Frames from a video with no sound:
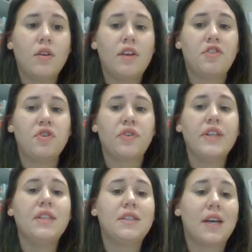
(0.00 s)
If you
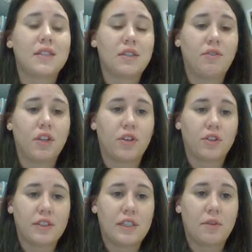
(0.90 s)
read the text of the
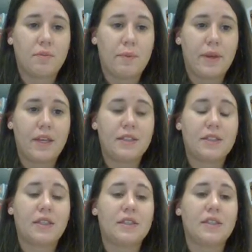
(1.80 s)
13th Amendment, it
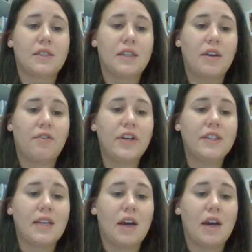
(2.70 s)
says that slavery is